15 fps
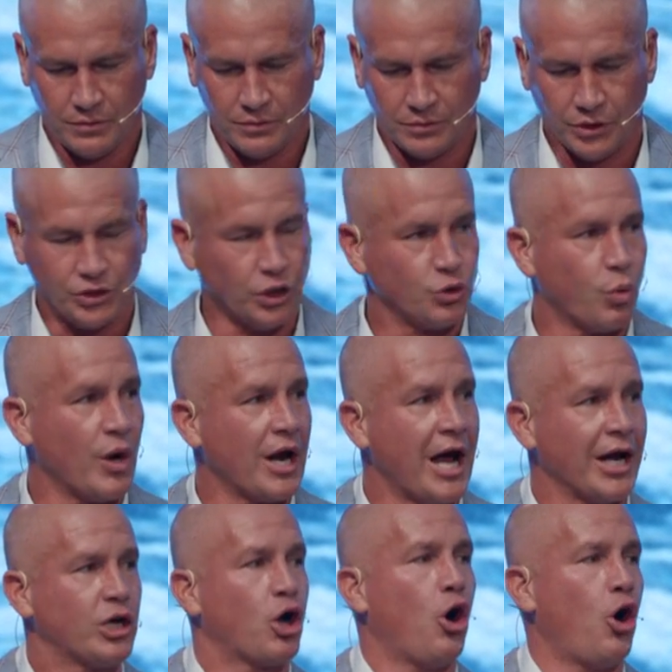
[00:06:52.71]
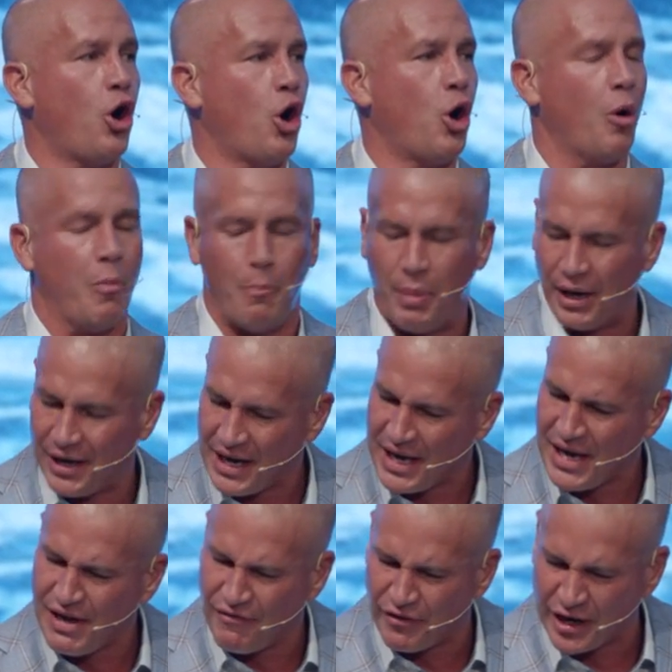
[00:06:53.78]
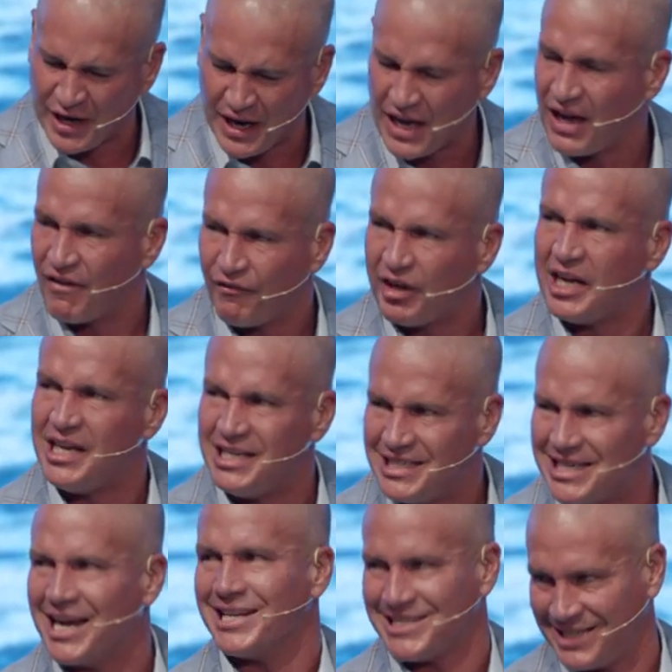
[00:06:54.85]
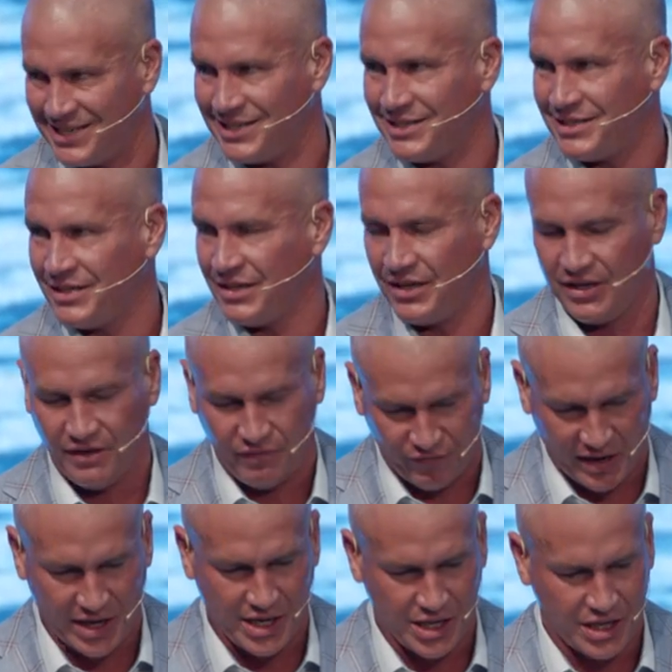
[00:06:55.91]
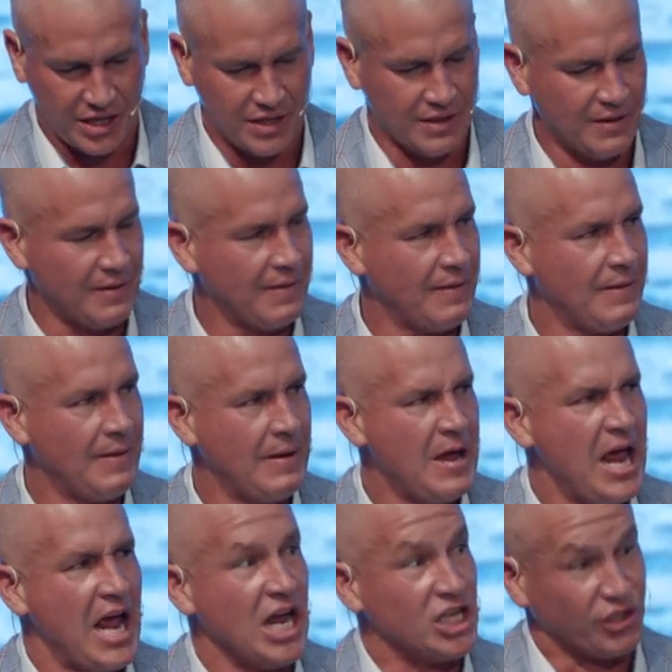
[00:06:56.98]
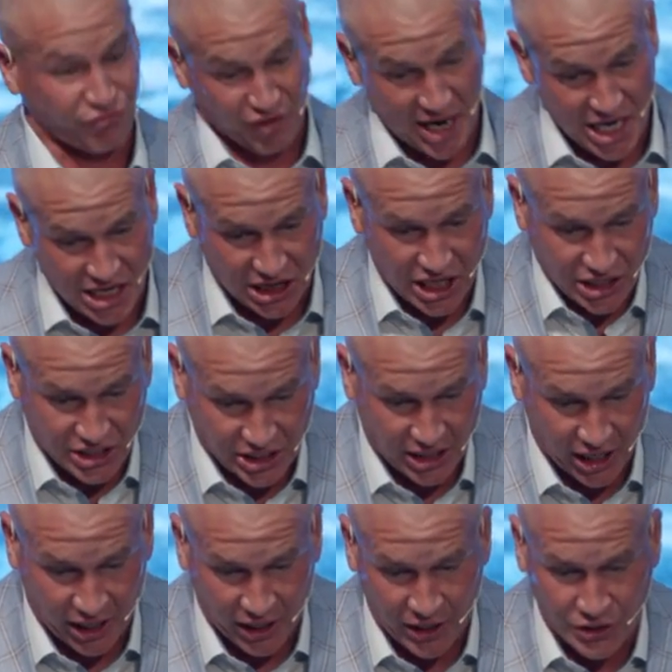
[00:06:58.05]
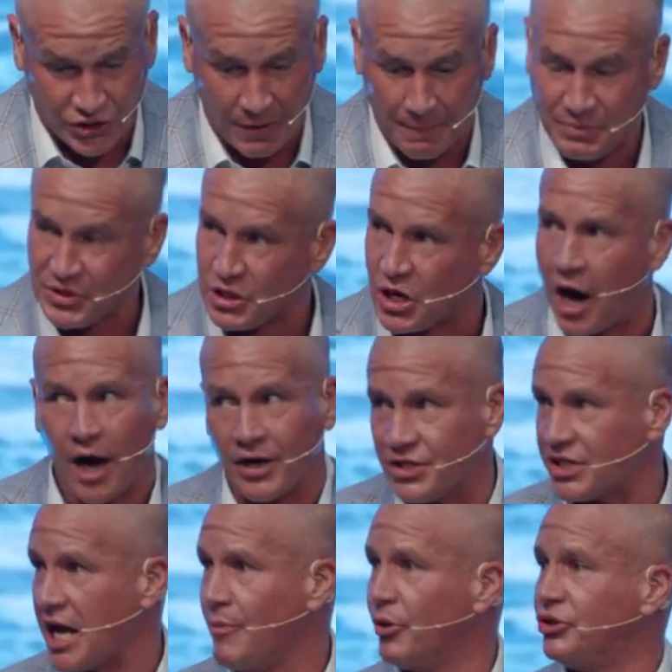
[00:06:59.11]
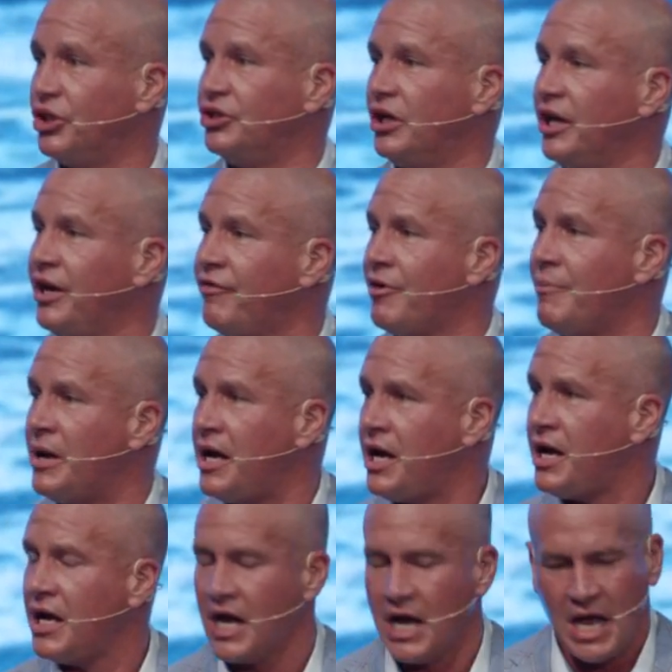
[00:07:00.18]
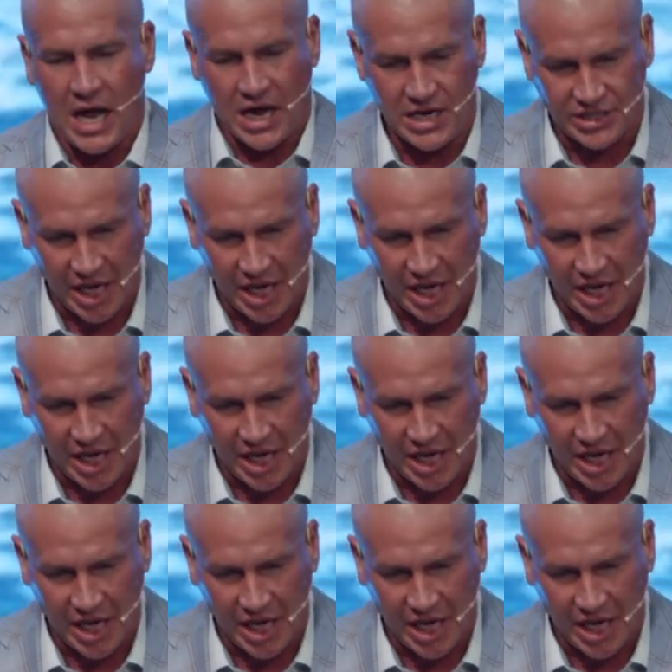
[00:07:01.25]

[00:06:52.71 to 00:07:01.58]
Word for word: This is what I call, but even if He doesn't, faith. It's faith that says, God is able to deliver me, He's